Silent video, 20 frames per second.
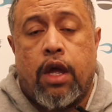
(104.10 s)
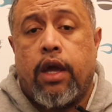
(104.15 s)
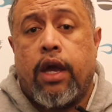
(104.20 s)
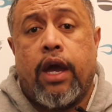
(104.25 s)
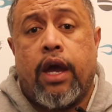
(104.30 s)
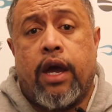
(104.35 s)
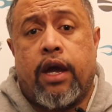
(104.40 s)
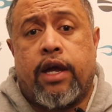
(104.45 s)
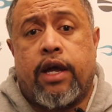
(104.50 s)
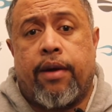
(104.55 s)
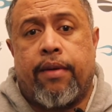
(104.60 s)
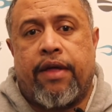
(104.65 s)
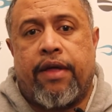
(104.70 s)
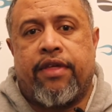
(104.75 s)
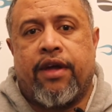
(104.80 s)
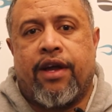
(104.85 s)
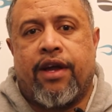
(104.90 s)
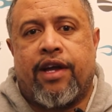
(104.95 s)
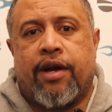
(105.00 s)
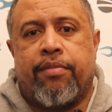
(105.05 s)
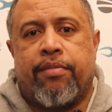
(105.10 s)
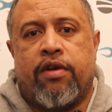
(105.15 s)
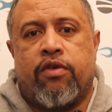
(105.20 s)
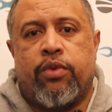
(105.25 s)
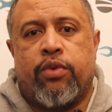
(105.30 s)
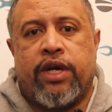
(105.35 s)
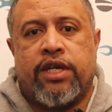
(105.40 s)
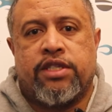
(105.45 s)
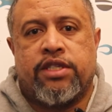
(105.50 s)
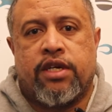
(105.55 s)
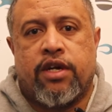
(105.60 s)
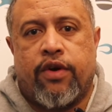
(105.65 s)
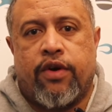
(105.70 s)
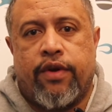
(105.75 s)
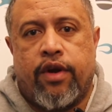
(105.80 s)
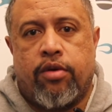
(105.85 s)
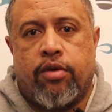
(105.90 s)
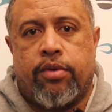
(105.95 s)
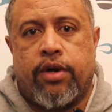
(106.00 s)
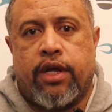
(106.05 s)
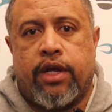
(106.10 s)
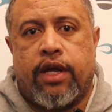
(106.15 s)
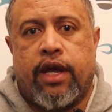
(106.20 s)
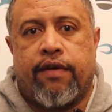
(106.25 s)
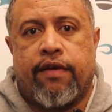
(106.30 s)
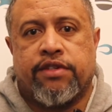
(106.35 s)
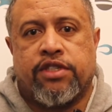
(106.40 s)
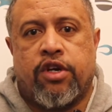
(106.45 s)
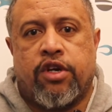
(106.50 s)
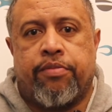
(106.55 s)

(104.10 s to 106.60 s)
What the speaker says: Yeah, I think a couple of weeks ago, nobody gave us